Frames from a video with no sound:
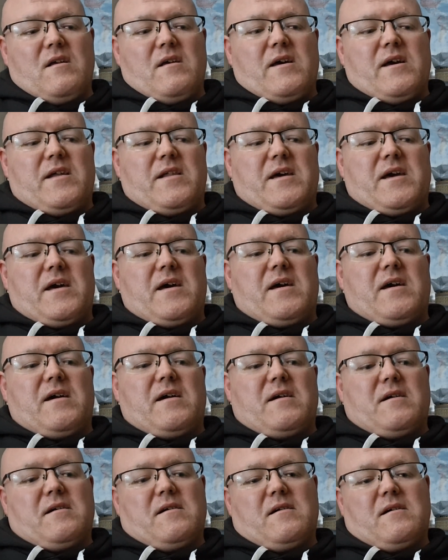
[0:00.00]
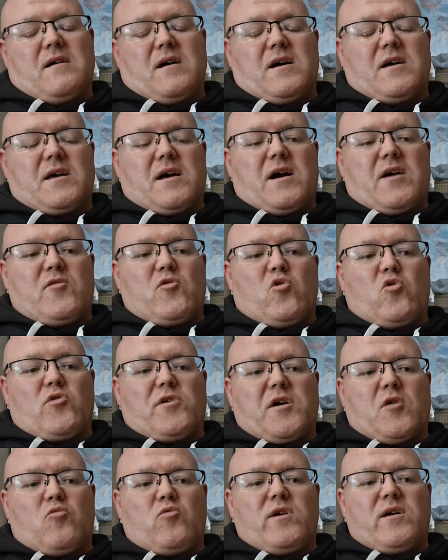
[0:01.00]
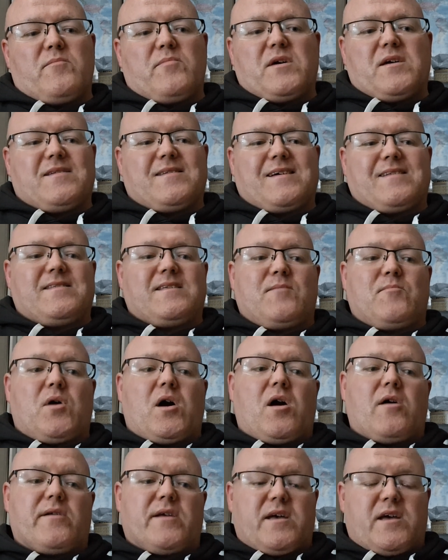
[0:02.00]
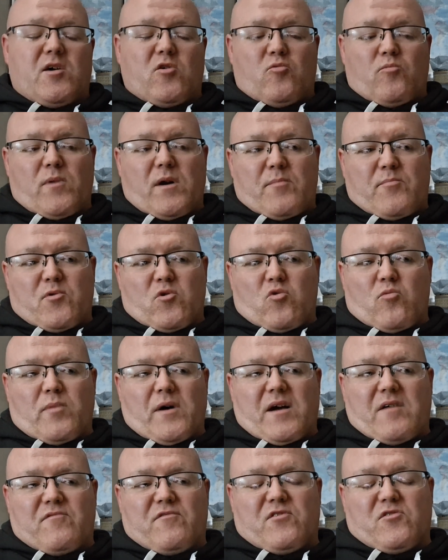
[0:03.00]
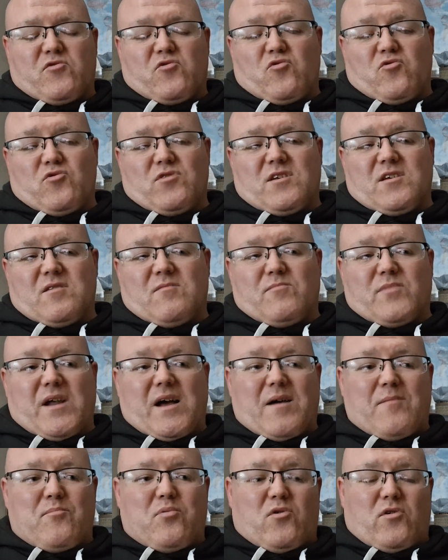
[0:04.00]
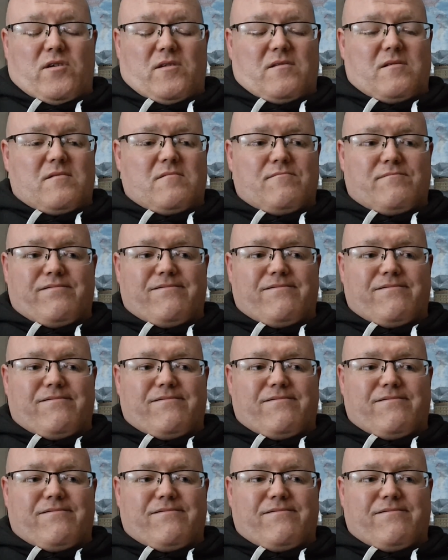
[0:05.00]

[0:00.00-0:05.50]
And I got a not guilty, but it didn't matter. It held my parole back for 2 years. But at that point,